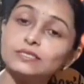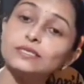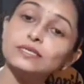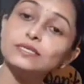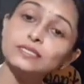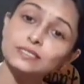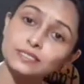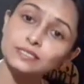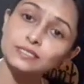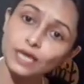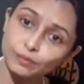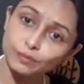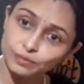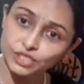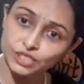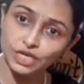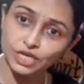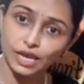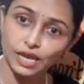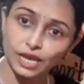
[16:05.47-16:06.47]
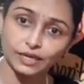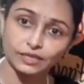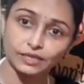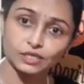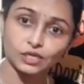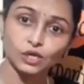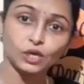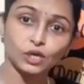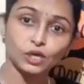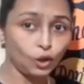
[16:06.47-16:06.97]
the subject.
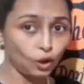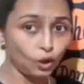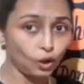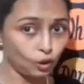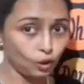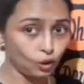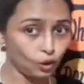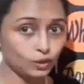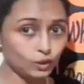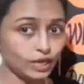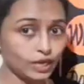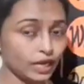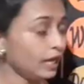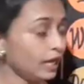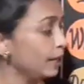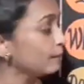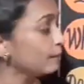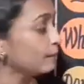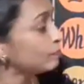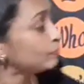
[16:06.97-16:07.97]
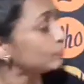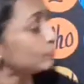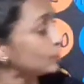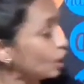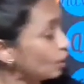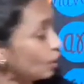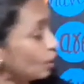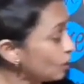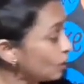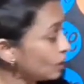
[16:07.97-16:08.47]
Okay.
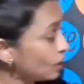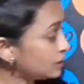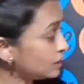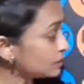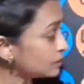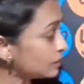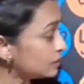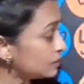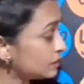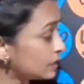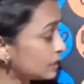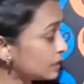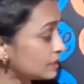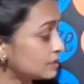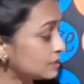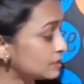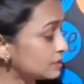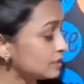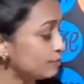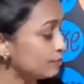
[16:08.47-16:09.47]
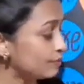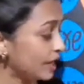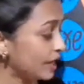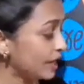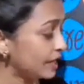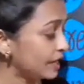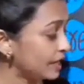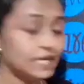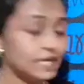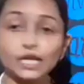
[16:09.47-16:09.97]
Now what does the
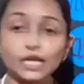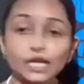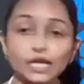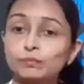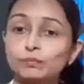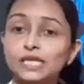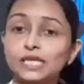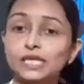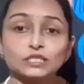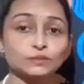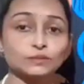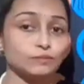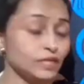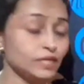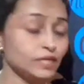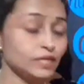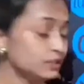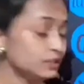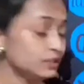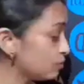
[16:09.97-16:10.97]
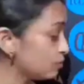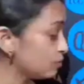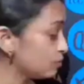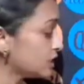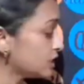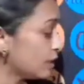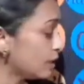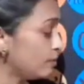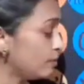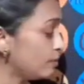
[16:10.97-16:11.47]
predicate means? Means what
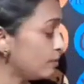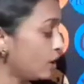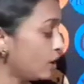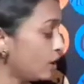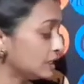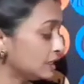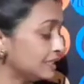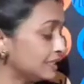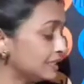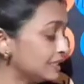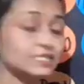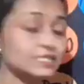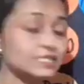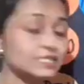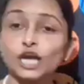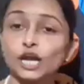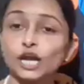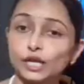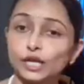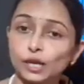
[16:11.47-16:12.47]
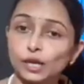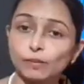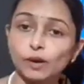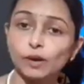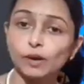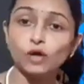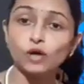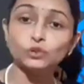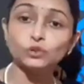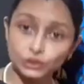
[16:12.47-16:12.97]
about it is telling
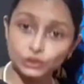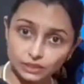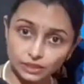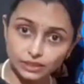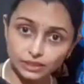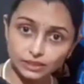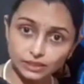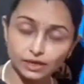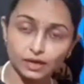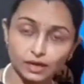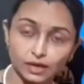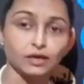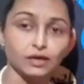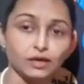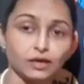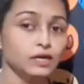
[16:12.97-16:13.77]
about Tina.